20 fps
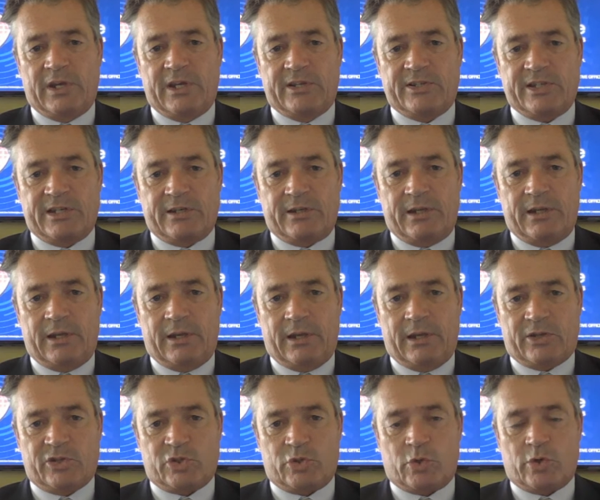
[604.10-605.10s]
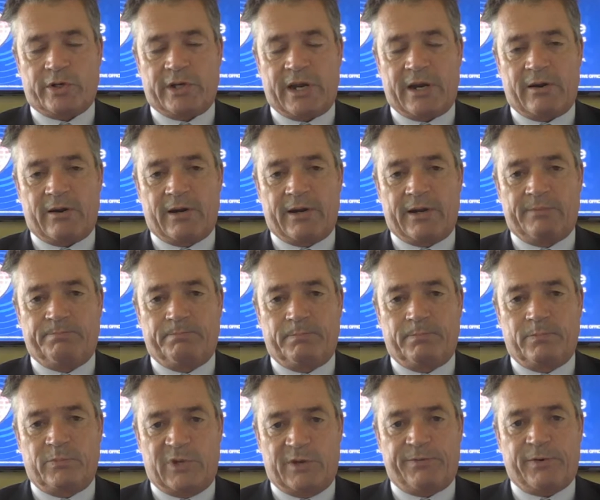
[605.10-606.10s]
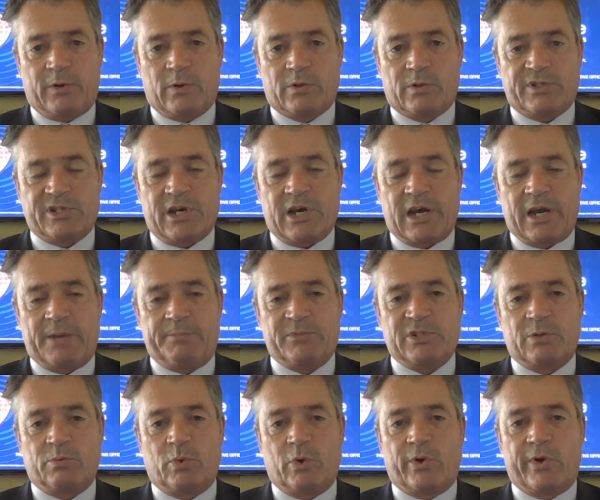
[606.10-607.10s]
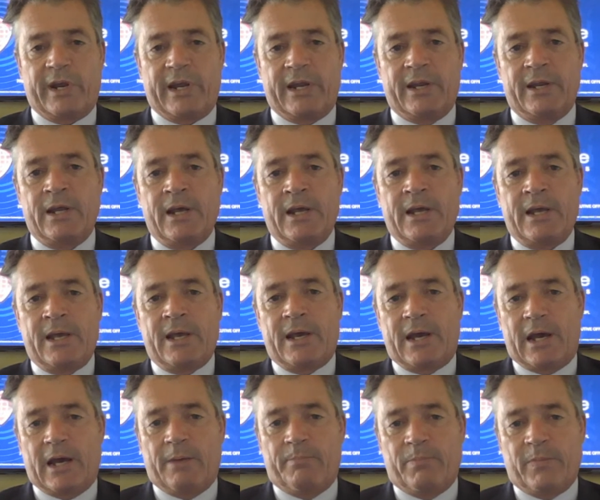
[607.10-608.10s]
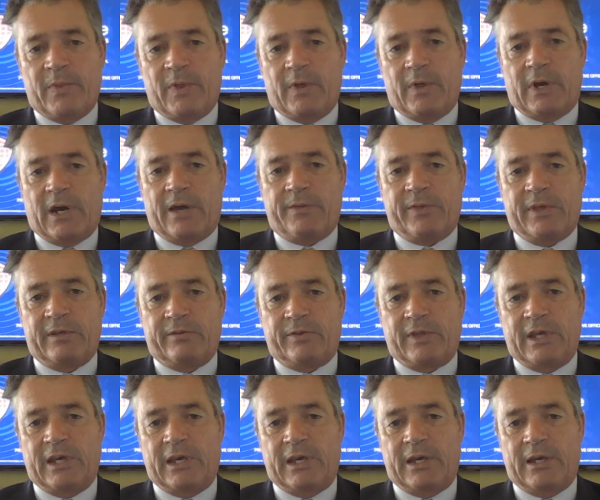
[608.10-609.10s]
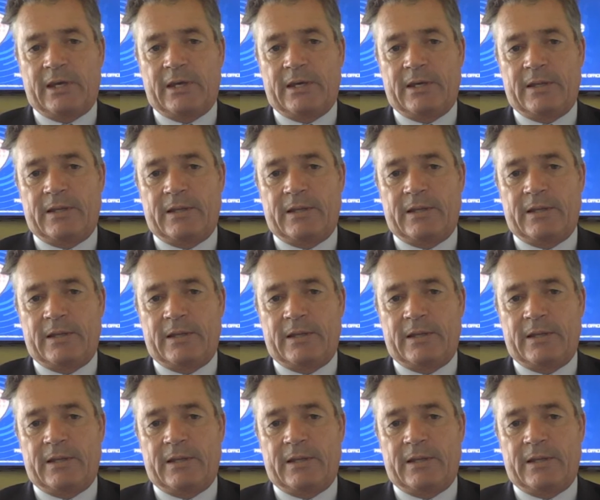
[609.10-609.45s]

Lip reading: these extraordinarily difficult times that we're in, I think there